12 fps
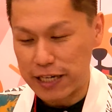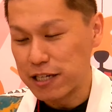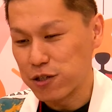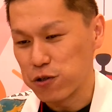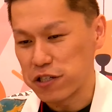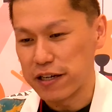eating
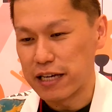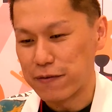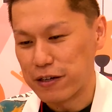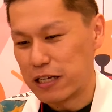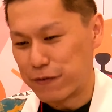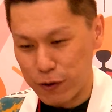sushi
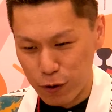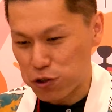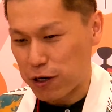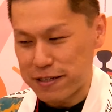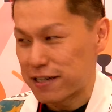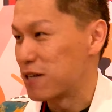even if you don't
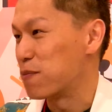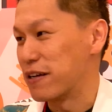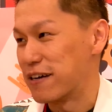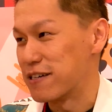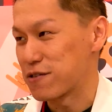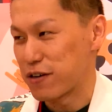trust other
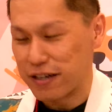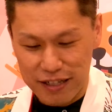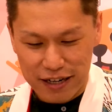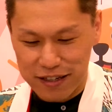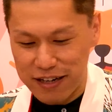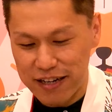players, right?
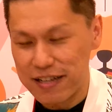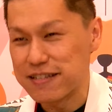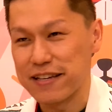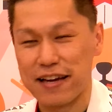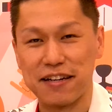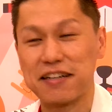Yeah, there is
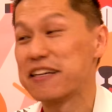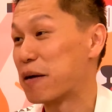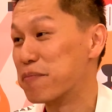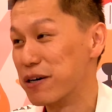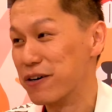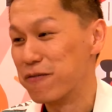another
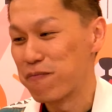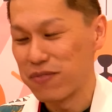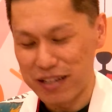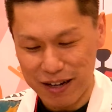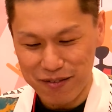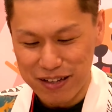gamble.
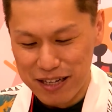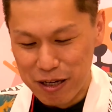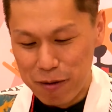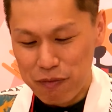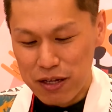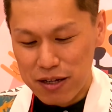Yep.
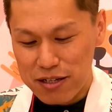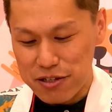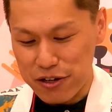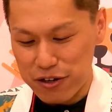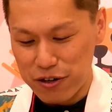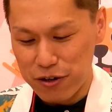
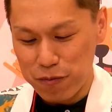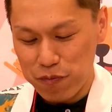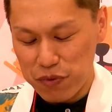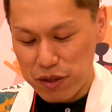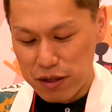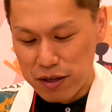So
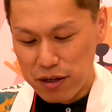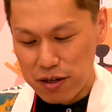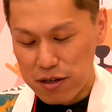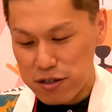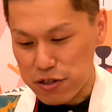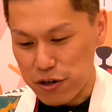
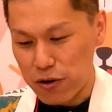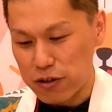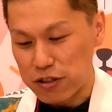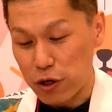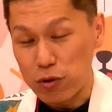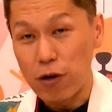so
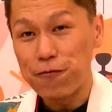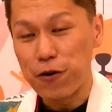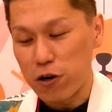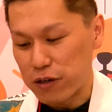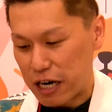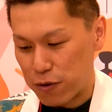total
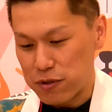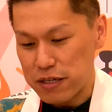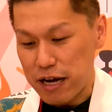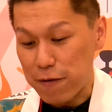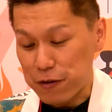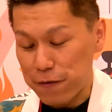four rounds,
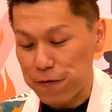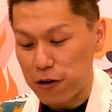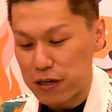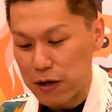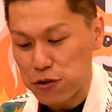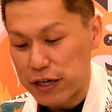after four
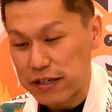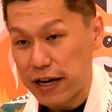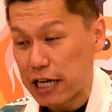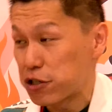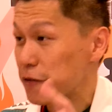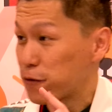rounds, right, there
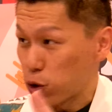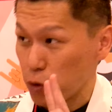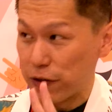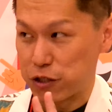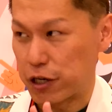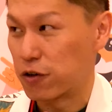are actually two
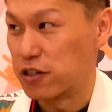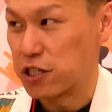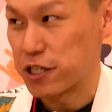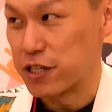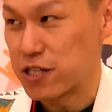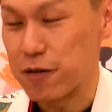victory
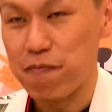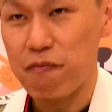conditions.